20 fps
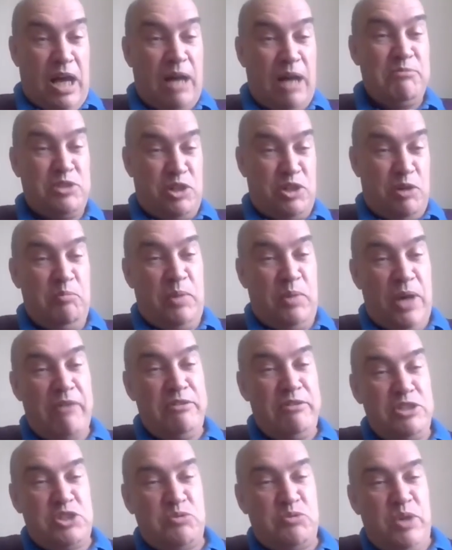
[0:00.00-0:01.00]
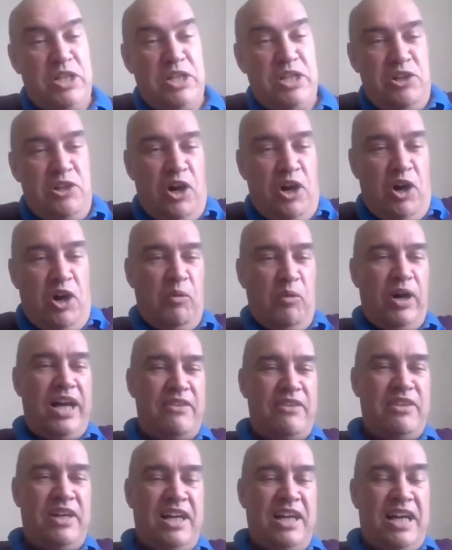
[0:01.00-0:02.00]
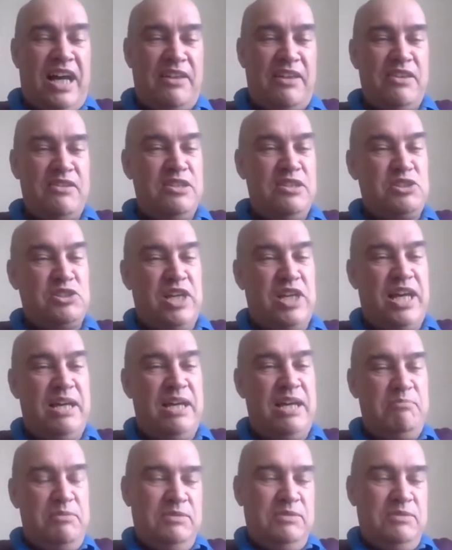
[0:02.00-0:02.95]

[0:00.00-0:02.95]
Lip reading: comparing Sweden and Norway. Are they the same?